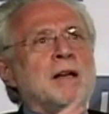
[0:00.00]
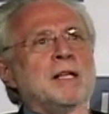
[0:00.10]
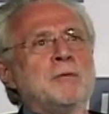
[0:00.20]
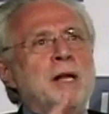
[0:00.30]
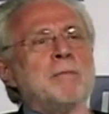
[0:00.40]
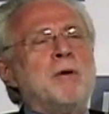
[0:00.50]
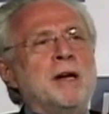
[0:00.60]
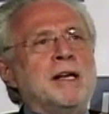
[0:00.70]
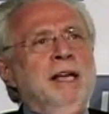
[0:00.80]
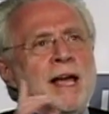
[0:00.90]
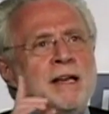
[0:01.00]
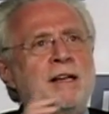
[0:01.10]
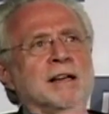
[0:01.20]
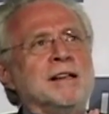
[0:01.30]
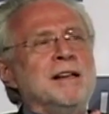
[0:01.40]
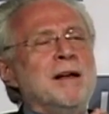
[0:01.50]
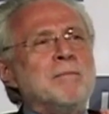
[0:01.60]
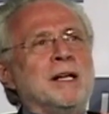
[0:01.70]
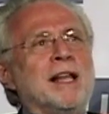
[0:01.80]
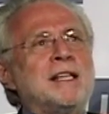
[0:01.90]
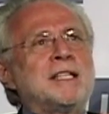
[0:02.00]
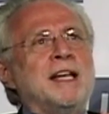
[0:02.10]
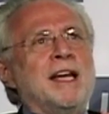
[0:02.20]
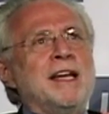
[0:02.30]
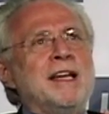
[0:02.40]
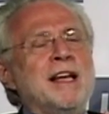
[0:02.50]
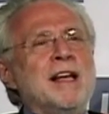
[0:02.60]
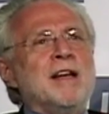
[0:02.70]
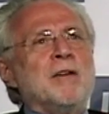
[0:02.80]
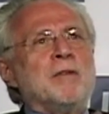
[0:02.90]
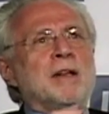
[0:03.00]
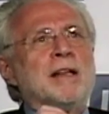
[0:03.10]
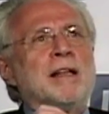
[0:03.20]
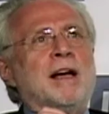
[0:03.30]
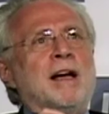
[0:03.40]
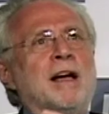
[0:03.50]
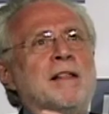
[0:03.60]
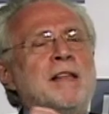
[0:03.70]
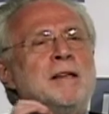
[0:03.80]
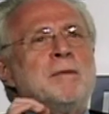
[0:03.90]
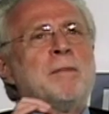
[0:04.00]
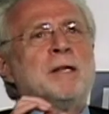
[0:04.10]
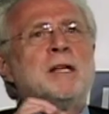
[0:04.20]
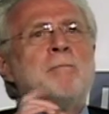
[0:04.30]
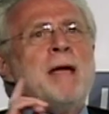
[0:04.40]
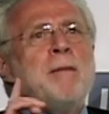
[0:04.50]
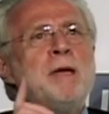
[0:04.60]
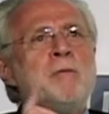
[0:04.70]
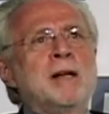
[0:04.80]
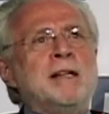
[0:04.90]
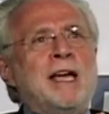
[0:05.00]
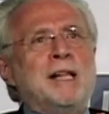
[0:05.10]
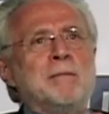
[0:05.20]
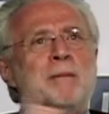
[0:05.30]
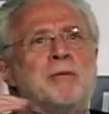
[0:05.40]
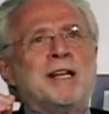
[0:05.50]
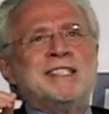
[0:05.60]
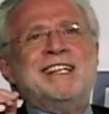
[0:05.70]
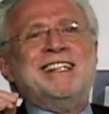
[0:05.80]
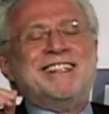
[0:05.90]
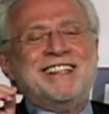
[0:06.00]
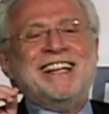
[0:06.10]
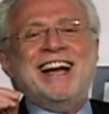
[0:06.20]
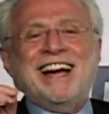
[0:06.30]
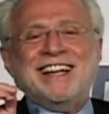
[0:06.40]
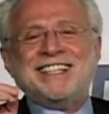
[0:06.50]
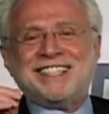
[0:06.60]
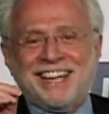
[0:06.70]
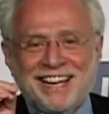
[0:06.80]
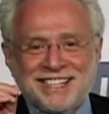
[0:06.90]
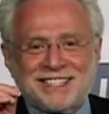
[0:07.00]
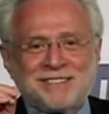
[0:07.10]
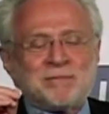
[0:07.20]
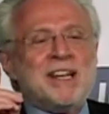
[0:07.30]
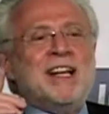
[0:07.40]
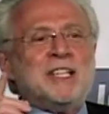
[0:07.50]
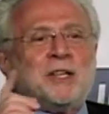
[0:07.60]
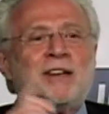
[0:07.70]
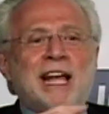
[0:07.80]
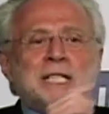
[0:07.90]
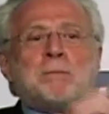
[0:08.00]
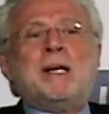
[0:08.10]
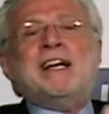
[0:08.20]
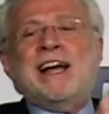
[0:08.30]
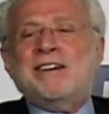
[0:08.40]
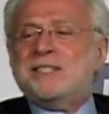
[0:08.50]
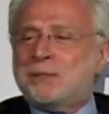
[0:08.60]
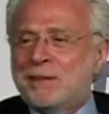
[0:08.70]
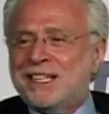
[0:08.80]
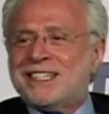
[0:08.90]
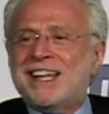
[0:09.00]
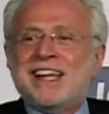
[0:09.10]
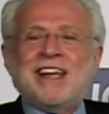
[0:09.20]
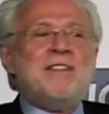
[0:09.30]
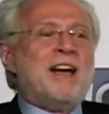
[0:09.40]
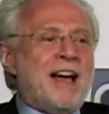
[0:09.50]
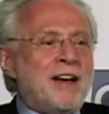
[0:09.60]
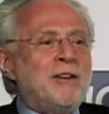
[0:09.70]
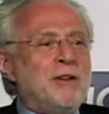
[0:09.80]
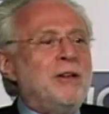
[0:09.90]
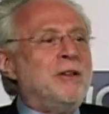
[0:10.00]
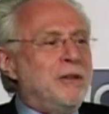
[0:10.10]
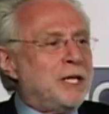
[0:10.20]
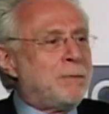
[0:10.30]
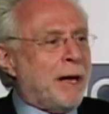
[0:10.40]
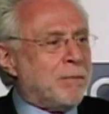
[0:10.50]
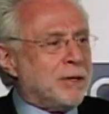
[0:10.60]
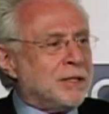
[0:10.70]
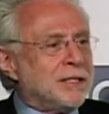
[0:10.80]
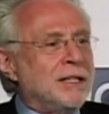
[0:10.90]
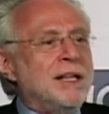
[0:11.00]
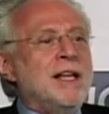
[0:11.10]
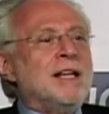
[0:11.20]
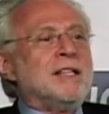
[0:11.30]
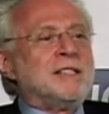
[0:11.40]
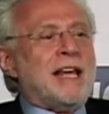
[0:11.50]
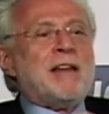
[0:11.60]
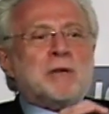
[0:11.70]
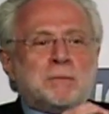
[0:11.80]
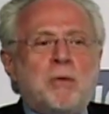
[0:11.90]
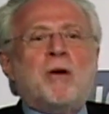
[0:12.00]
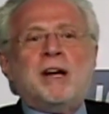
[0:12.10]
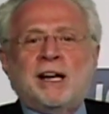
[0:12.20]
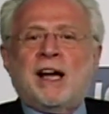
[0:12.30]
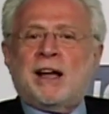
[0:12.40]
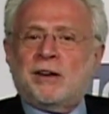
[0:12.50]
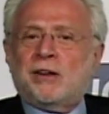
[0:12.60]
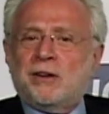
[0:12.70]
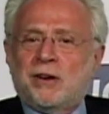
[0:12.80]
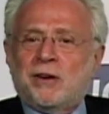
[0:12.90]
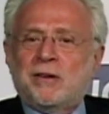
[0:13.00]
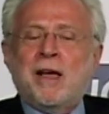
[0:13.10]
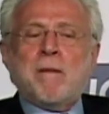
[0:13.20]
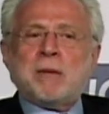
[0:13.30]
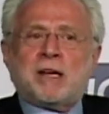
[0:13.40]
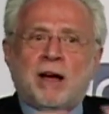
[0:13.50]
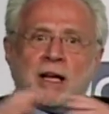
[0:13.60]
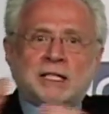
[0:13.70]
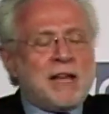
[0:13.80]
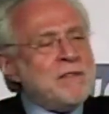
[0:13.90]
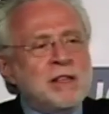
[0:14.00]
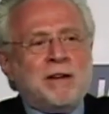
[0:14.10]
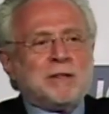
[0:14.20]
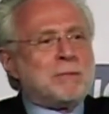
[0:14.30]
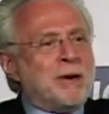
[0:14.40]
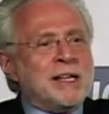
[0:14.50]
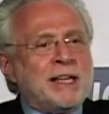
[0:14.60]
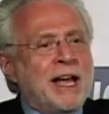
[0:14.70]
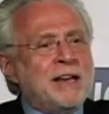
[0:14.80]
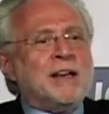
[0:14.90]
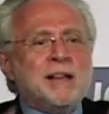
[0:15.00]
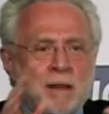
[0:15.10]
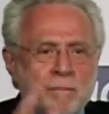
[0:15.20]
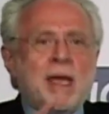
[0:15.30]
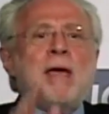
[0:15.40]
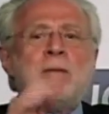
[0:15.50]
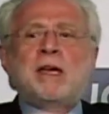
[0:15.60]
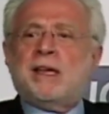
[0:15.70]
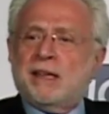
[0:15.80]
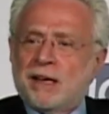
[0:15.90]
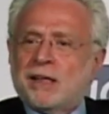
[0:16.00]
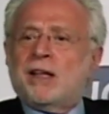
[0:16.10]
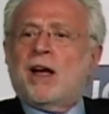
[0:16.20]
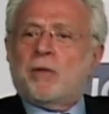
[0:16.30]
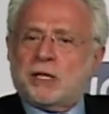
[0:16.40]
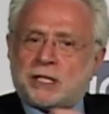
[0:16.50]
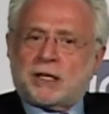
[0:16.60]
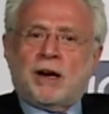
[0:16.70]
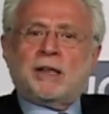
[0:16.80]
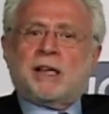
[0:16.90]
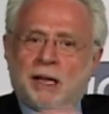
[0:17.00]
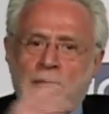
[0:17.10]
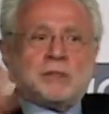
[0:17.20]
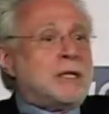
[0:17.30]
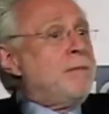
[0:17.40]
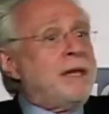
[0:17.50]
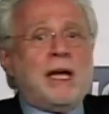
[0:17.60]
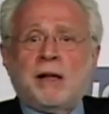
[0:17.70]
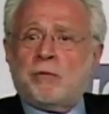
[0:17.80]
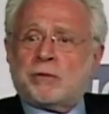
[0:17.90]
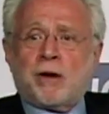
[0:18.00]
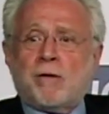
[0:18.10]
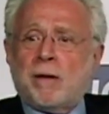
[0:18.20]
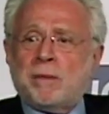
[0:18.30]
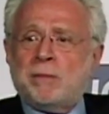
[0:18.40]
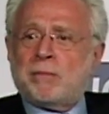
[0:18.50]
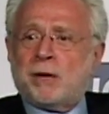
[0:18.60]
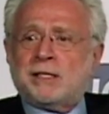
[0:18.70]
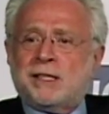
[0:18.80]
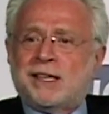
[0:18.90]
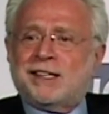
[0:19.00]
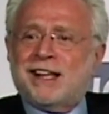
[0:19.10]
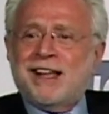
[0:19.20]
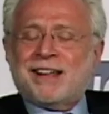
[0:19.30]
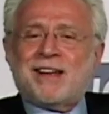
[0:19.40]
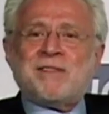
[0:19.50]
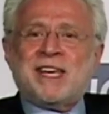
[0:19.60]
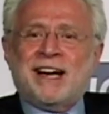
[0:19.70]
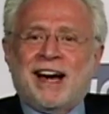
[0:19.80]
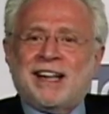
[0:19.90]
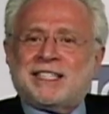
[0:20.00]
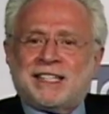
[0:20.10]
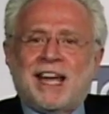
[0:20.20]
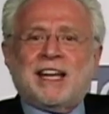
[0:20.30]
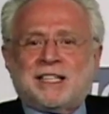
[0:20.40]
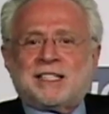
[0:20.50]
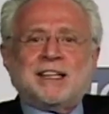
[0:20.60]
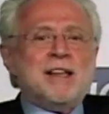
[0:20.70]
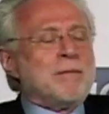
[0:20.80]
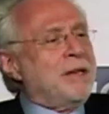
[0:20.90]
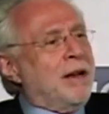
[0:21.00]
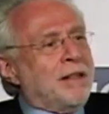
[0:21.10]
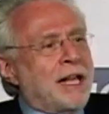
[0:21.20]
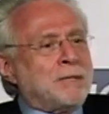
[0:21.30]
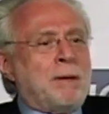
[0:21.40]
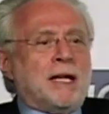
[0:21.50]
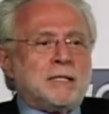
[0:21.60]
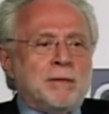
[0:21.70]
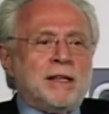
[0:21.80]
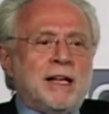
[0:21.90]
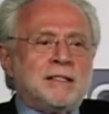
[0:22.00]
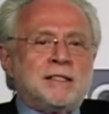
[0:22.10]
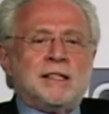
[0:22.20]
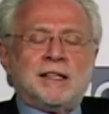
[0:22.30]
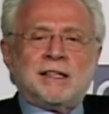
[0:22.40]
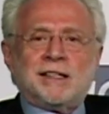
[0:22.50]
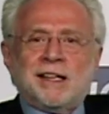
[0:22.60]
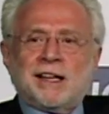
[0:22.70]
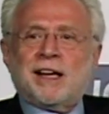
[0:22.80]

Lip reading: he's really born in Kenya, but let's say, the parents, maybe one day he'll be president of the United States. So let's put announcements in the Honolulu newspapers that he was born in Honolulu, because even though he was born in Kenya, maybe, someday he'll grow up and be president of the United States. That's possible. That's a